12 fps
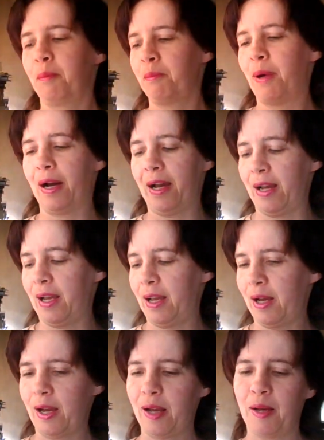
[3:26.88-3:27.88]

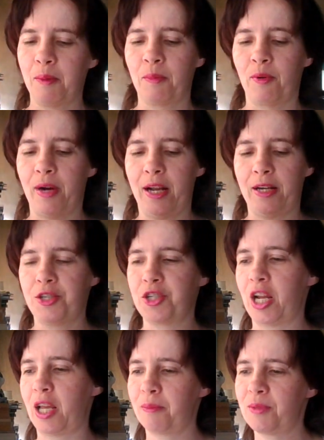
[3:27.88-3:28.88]
by Miranda
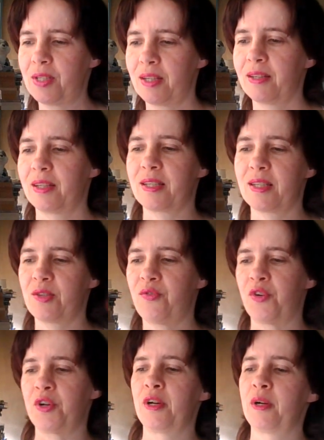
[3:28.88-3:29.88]
James. This is
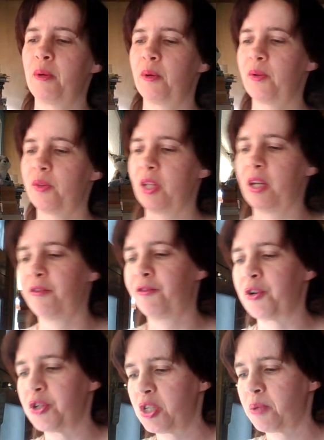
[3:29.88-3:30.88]
for the
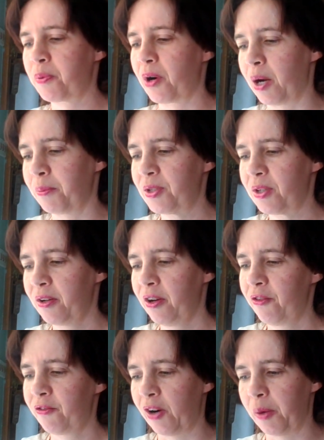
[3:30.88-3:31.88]
first prompt
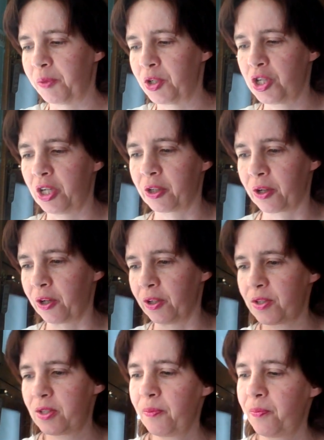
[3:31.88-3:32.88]
from the Cheetah
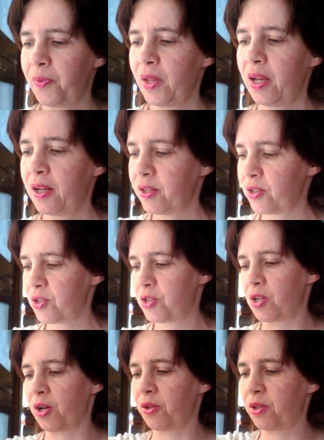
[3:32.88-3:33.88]
Girls.
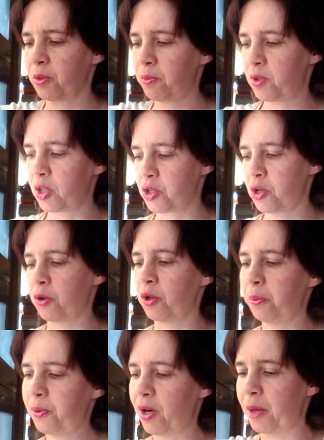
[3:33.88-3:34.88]
So the
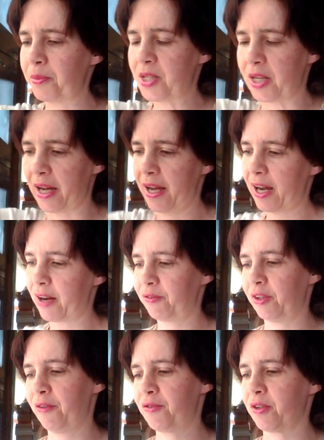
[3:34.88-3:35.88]
total prompts that I have
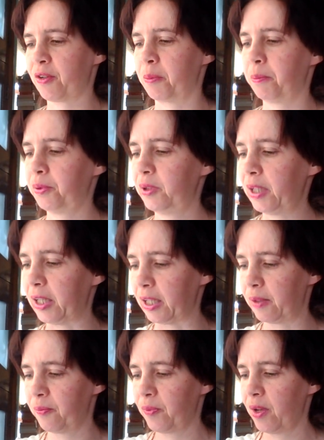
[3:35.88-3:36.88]
left to
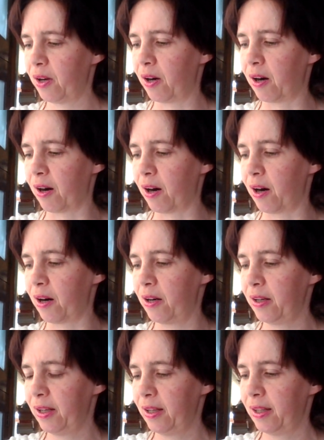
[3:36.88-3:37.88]
complete
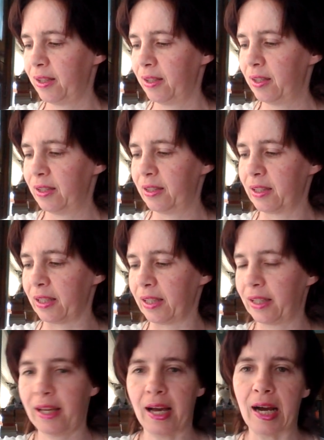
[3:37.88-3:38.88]
are
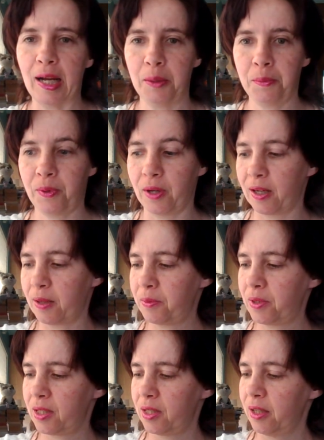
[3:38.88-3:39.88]
the cat
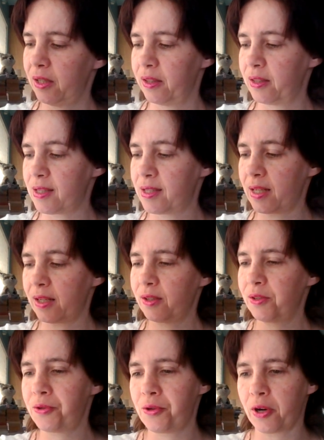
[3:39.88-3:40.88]
prompt, the set
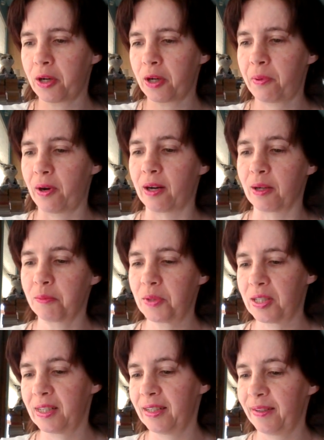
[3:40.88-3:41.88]
in New York
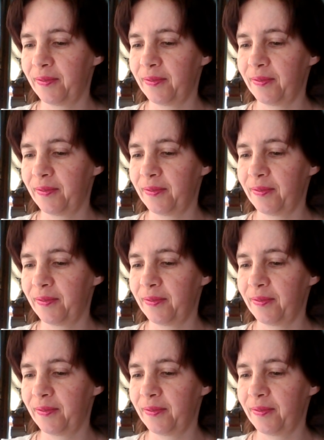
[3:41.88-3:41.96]
prompt,